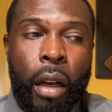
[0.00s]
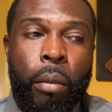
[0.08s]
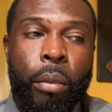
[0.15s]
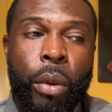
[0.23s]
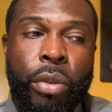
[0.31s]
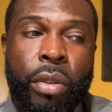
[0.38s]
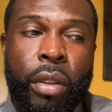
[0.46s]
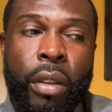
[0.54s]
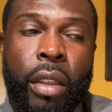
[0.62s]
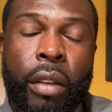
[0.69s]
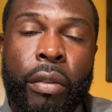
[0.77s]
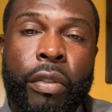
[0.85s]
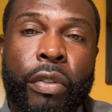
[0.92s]
Most of
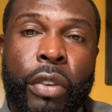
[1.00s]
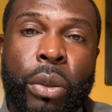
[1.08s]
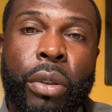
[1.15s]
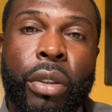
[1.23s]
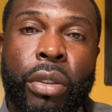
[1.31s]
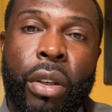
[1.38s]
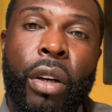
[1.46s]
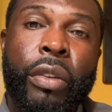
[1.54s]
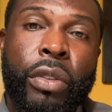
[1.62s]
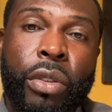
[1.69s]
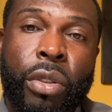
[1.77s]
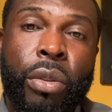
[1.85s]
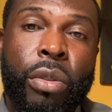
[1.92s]
them focus off
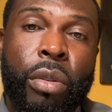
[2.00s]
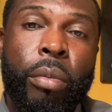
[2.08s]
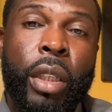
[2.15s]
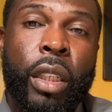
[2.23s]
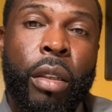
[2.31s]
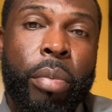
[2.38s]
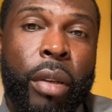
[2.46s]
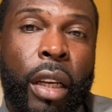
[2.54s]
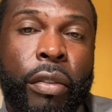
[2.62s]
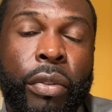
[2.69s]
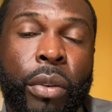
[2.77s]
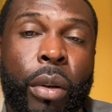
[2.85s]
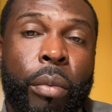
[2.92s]
the social media
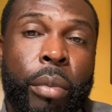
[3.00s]
platform,